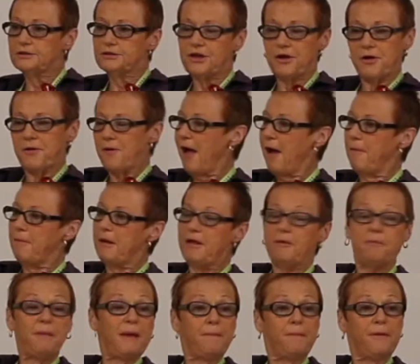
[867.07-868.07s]
So how
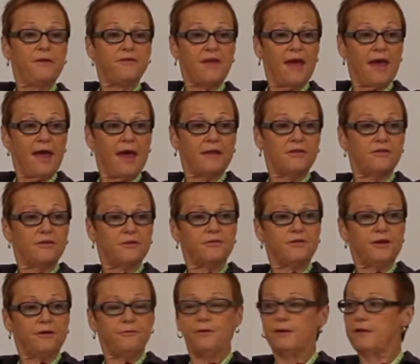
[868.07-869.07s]
many people's heads are
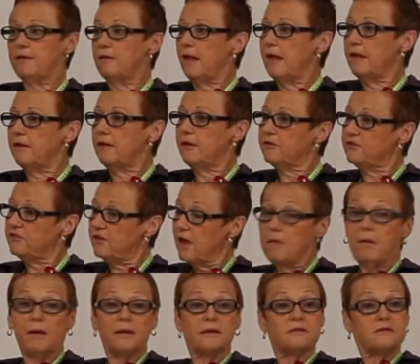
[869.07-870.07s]
different than their
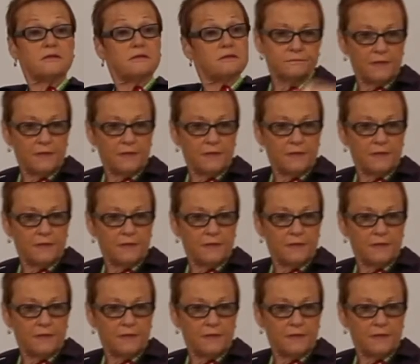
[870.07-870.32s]
stomachs?